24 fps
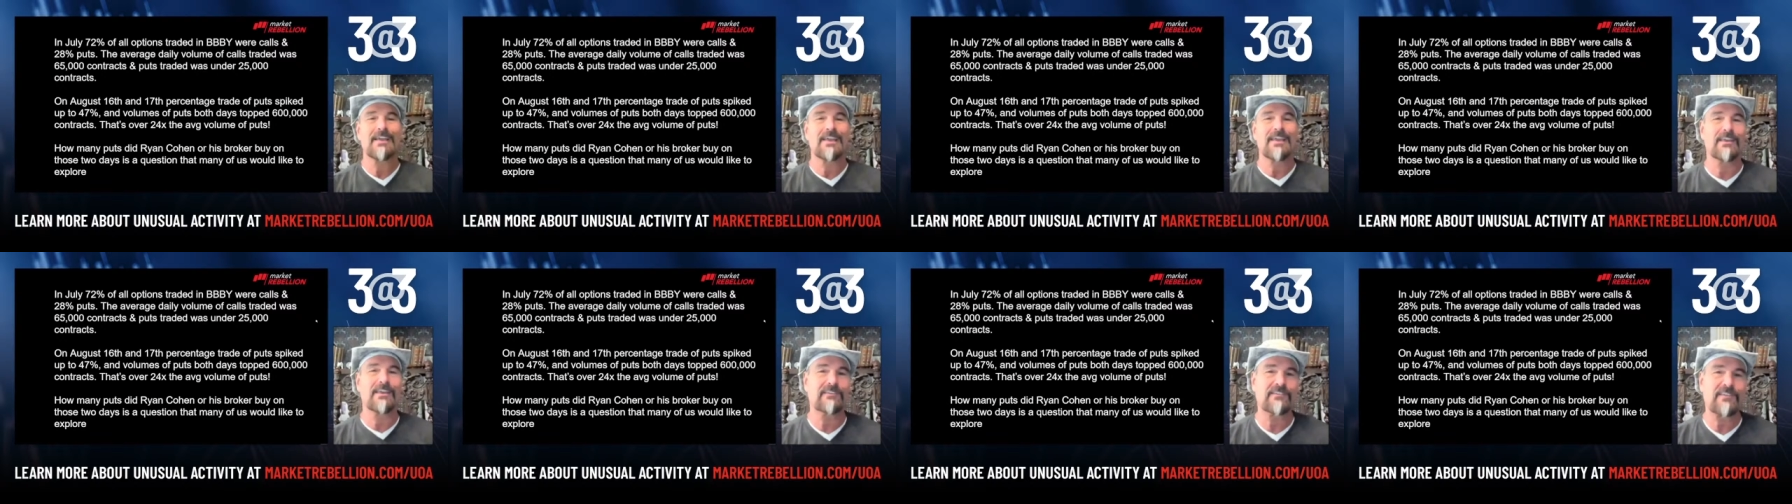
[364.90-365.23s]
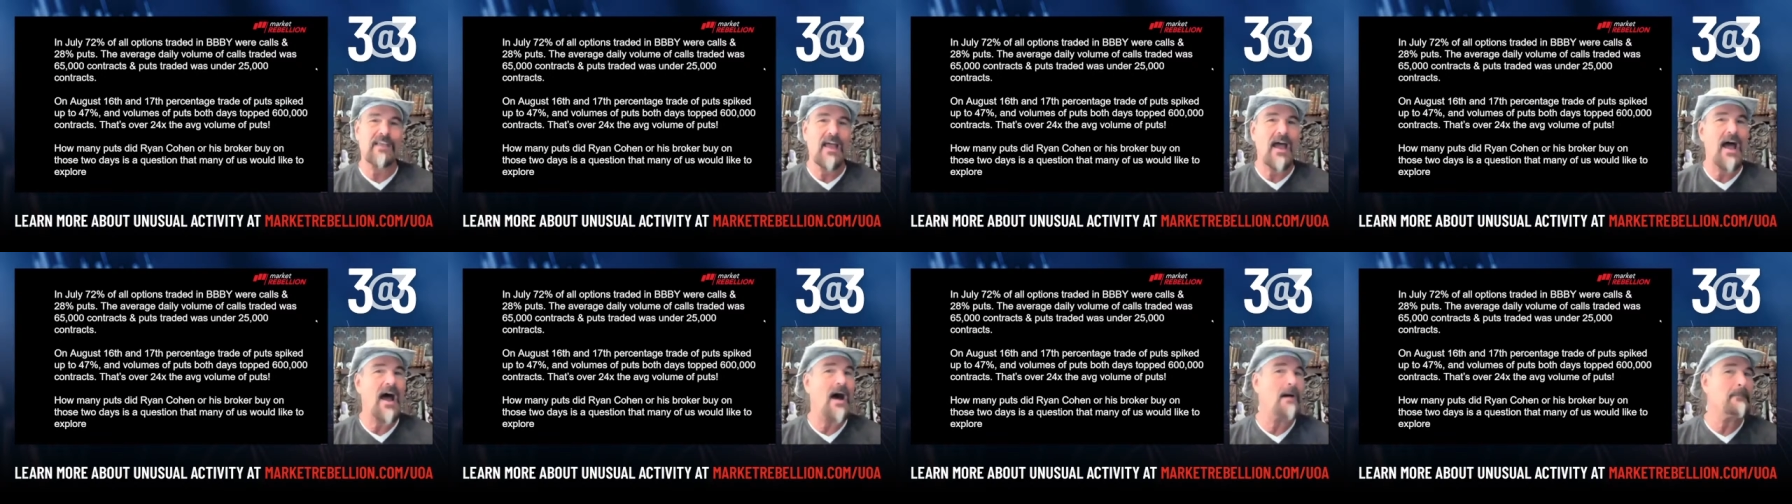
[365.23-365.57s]

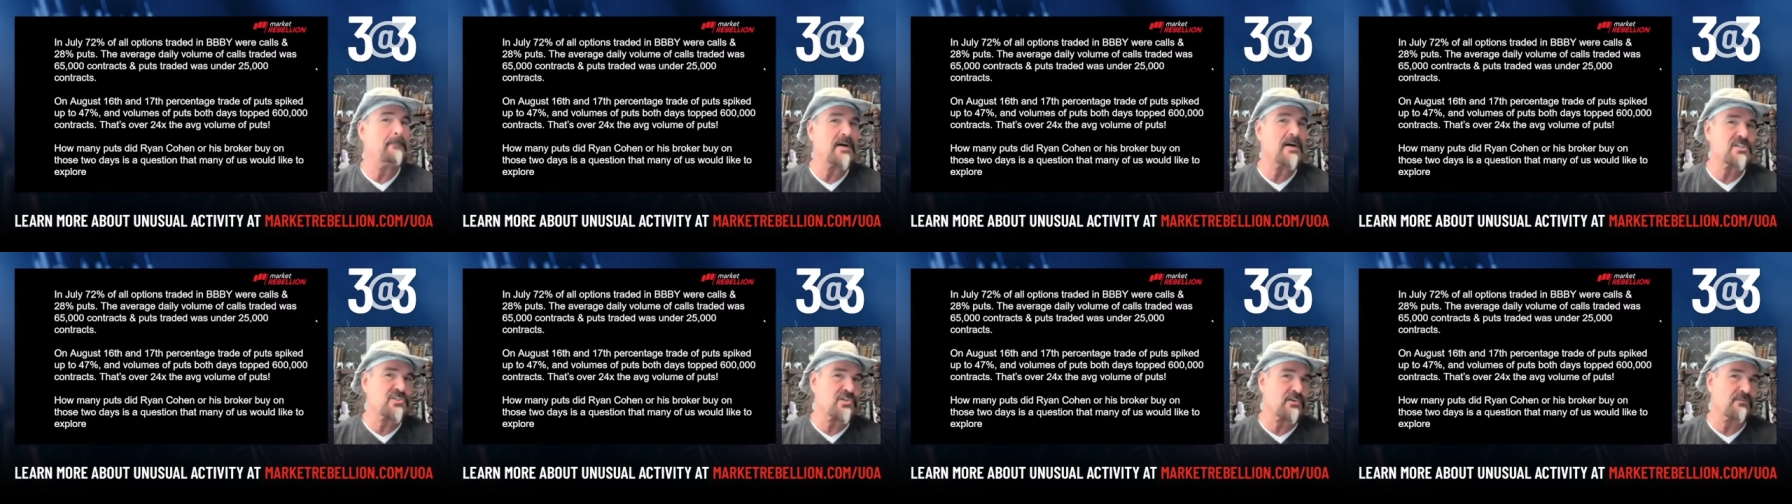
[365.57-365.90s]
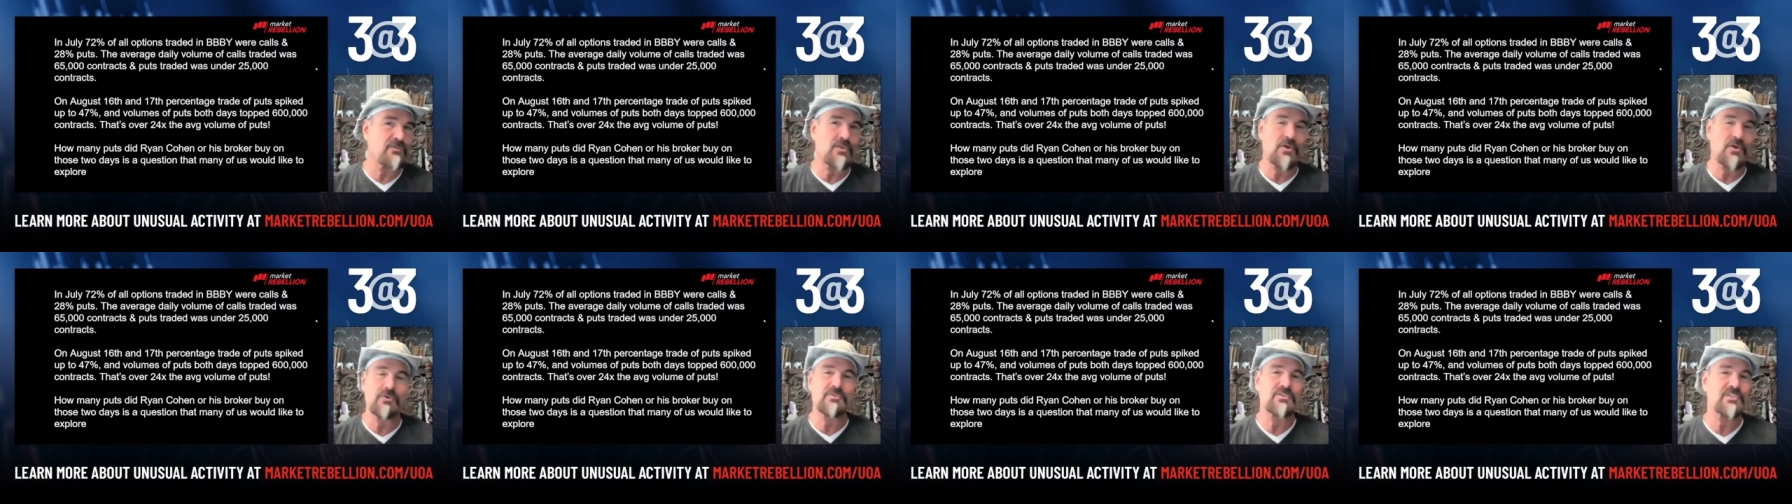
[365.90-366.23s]
is how much
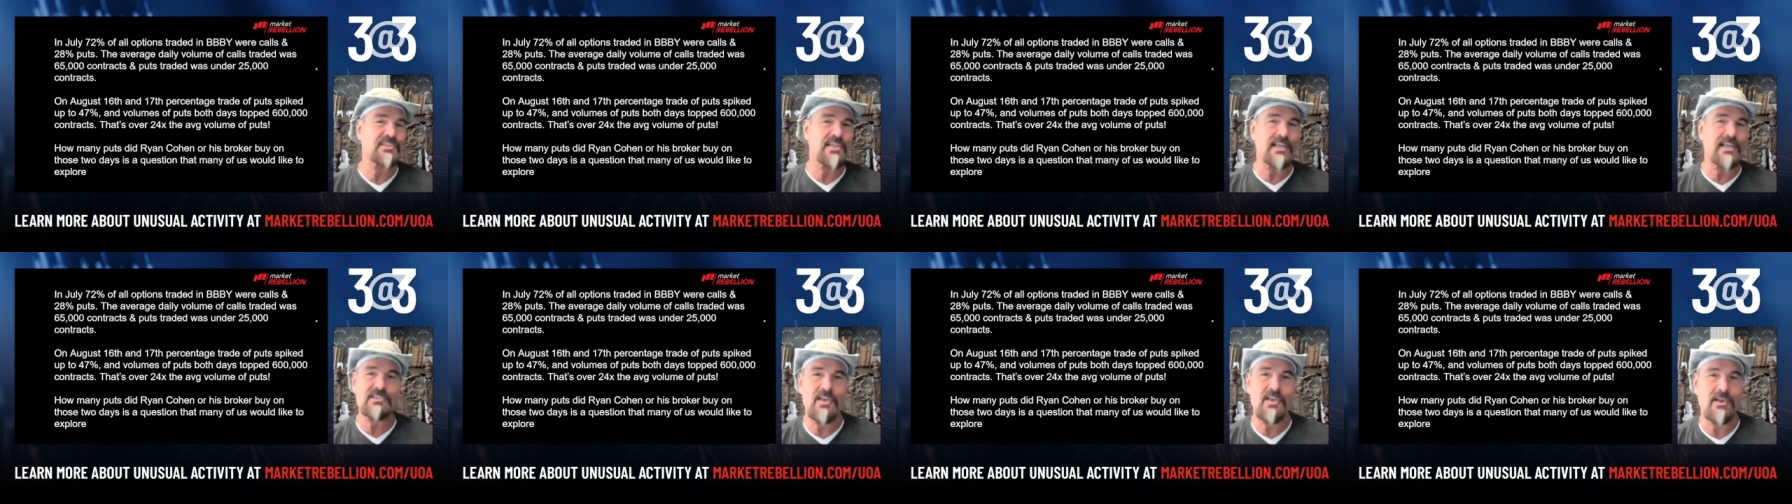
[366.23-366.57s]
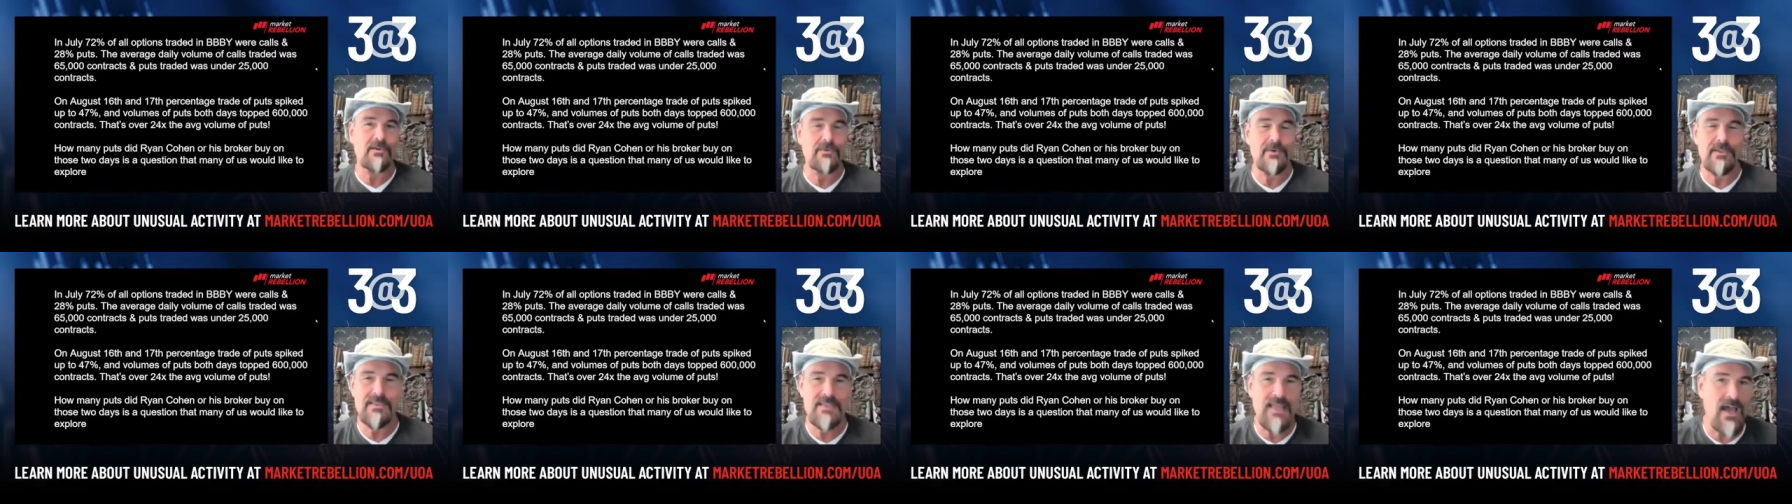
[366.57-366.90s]
of those
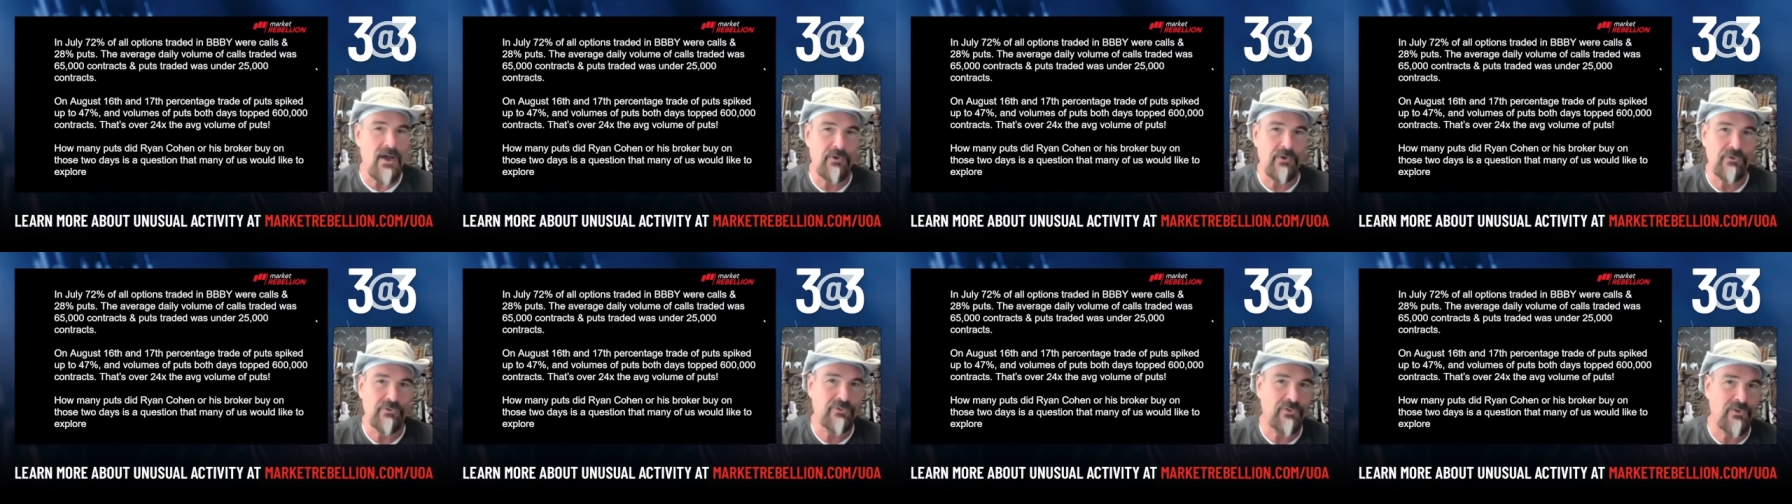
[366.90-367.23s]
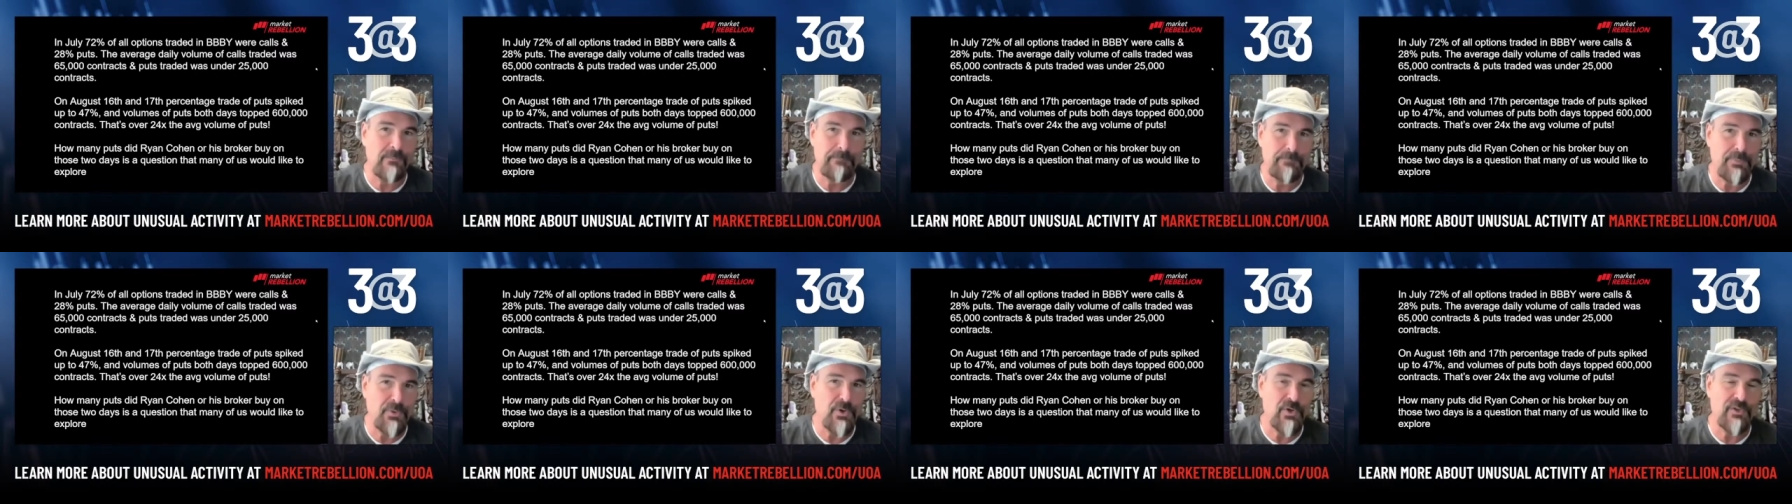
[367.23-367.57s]

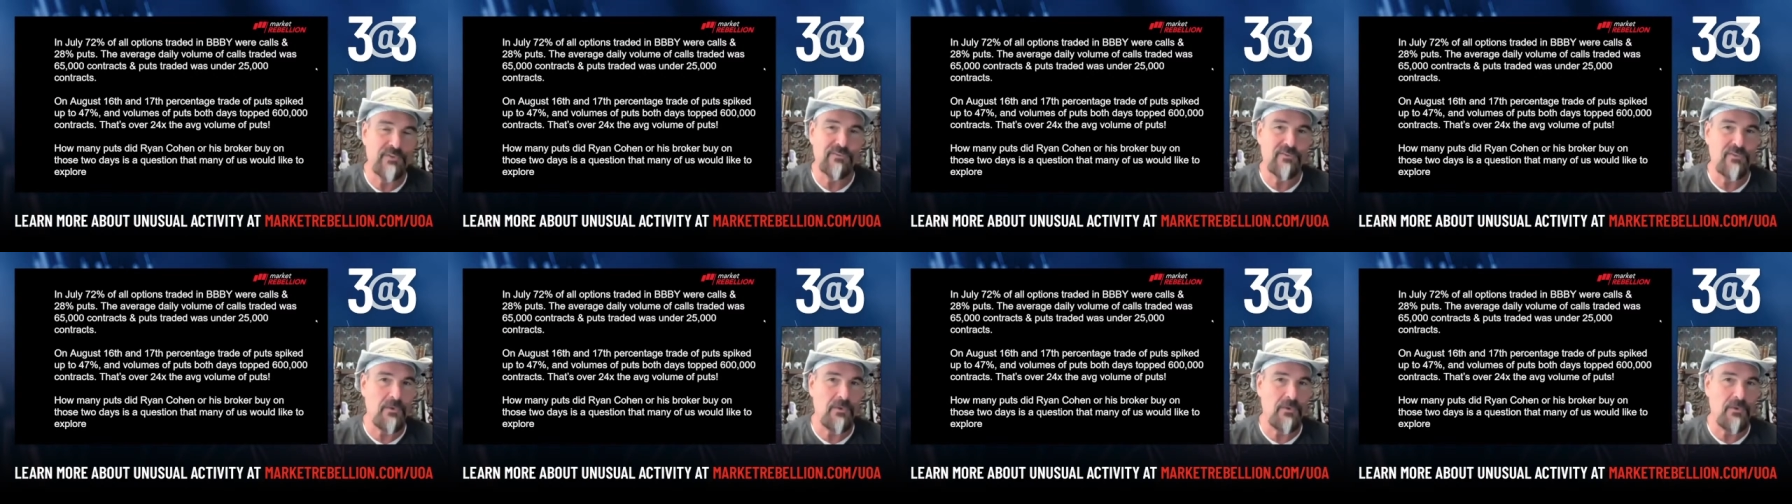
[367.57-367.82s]
600,000 puts